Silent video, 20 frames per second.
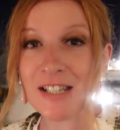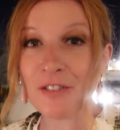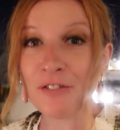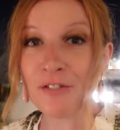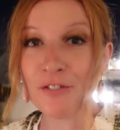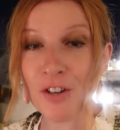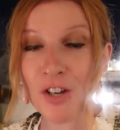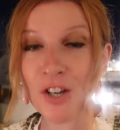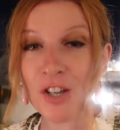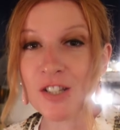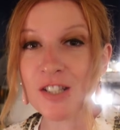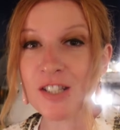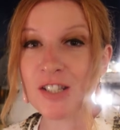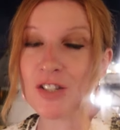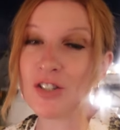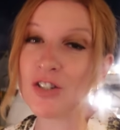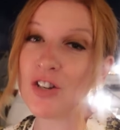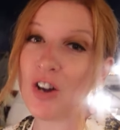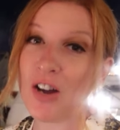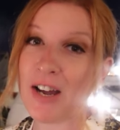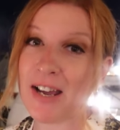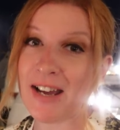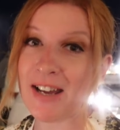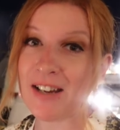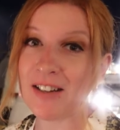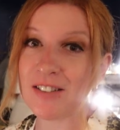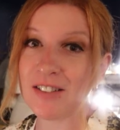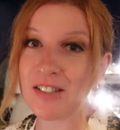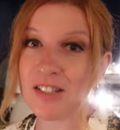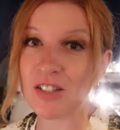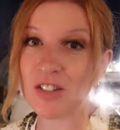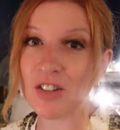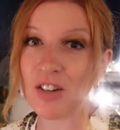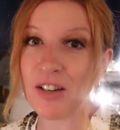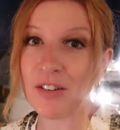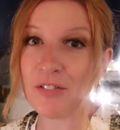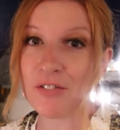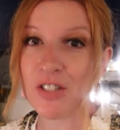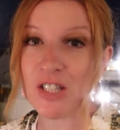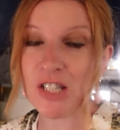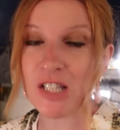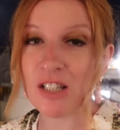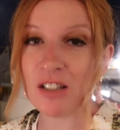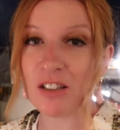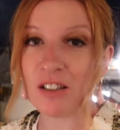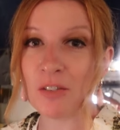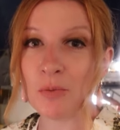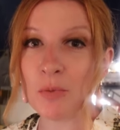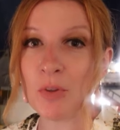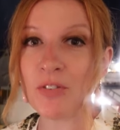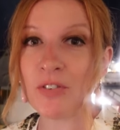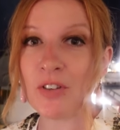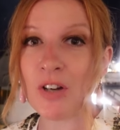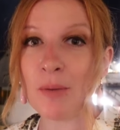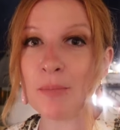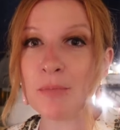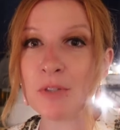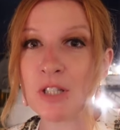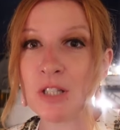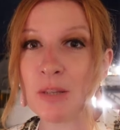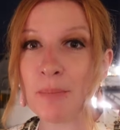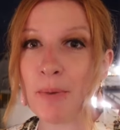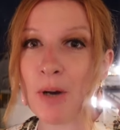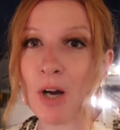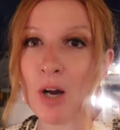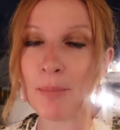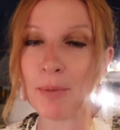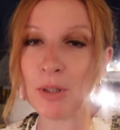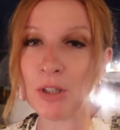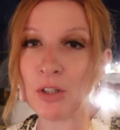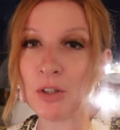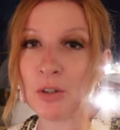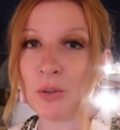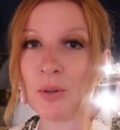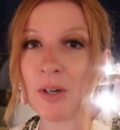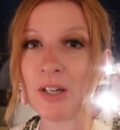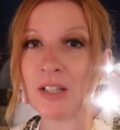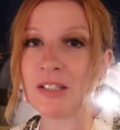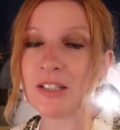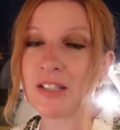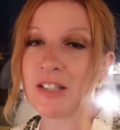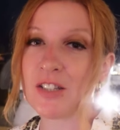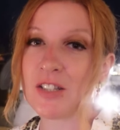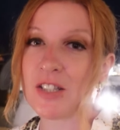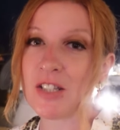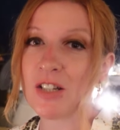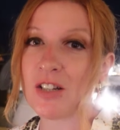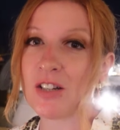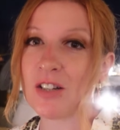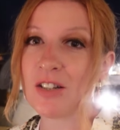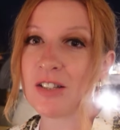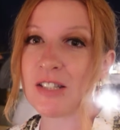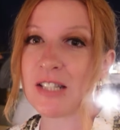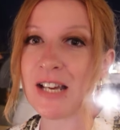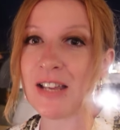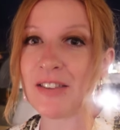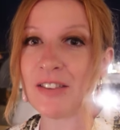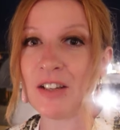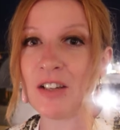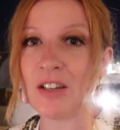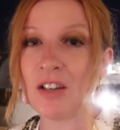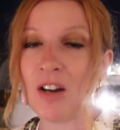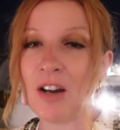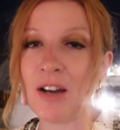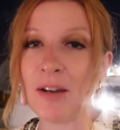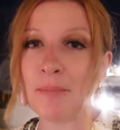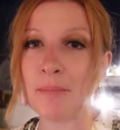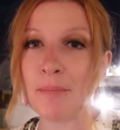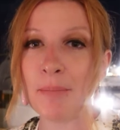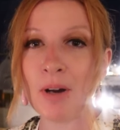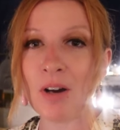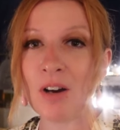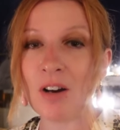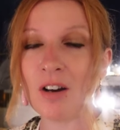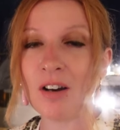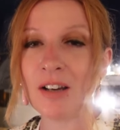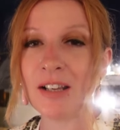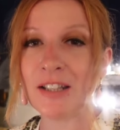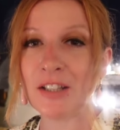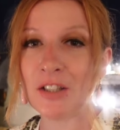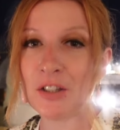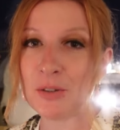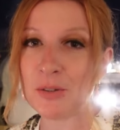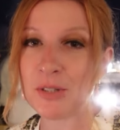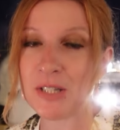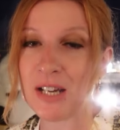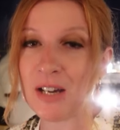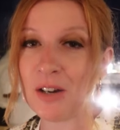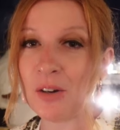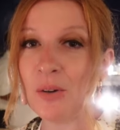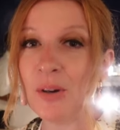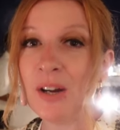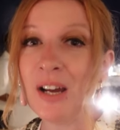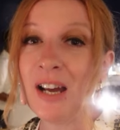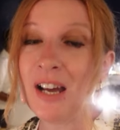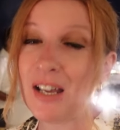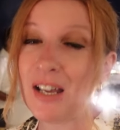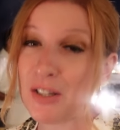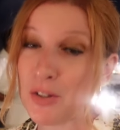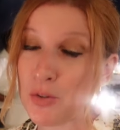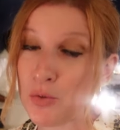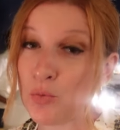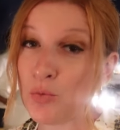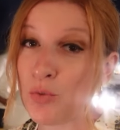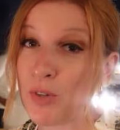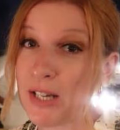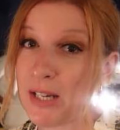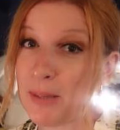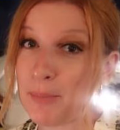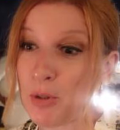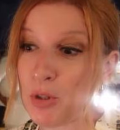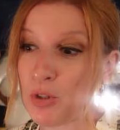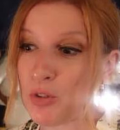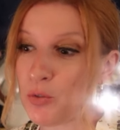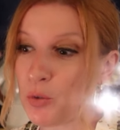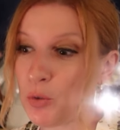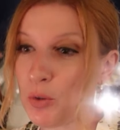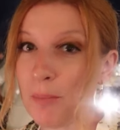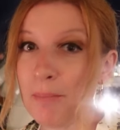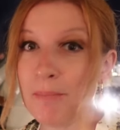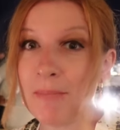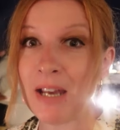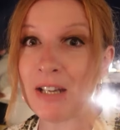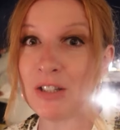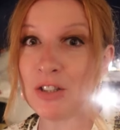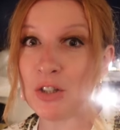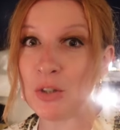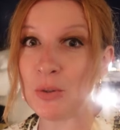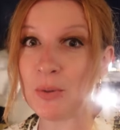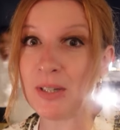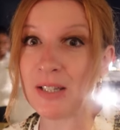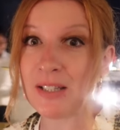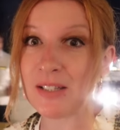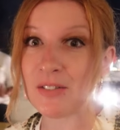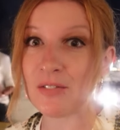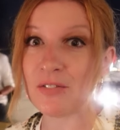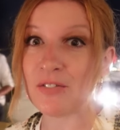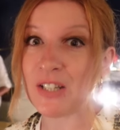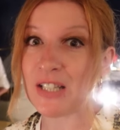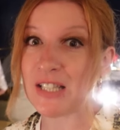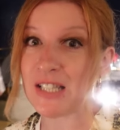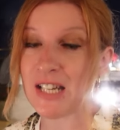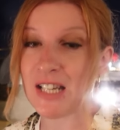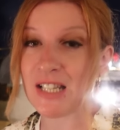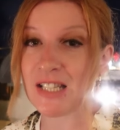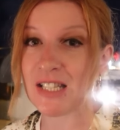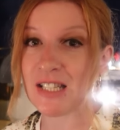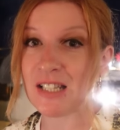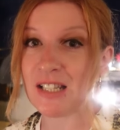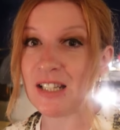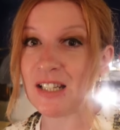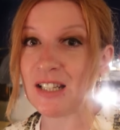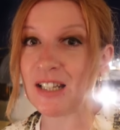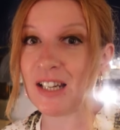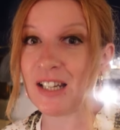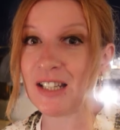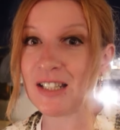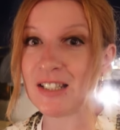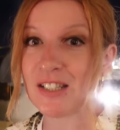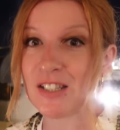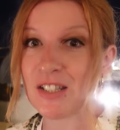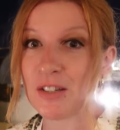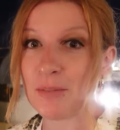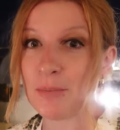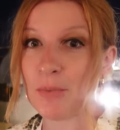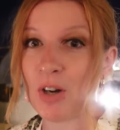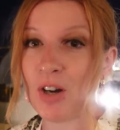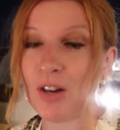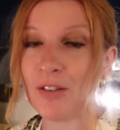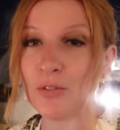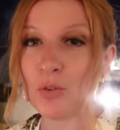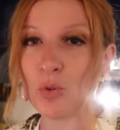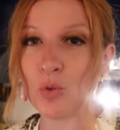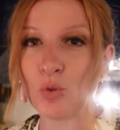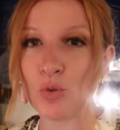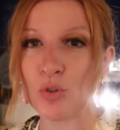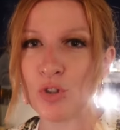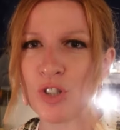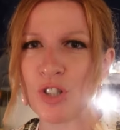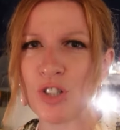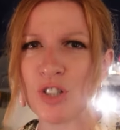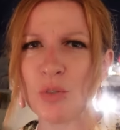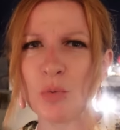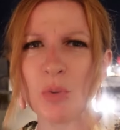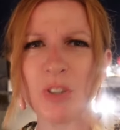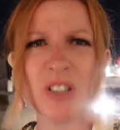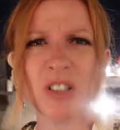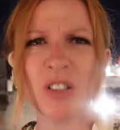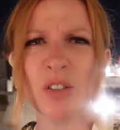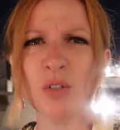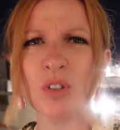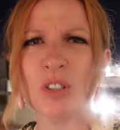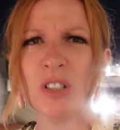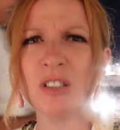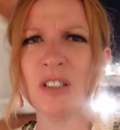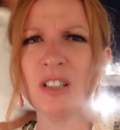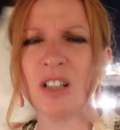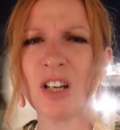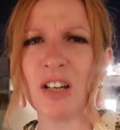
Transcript: our first night out tonight for dinner, and we've come to the barbecue under the stars at the Lion Bar in the hotel. It's really beautiful. The menu is fantastic, and I've ordered, what did I order? I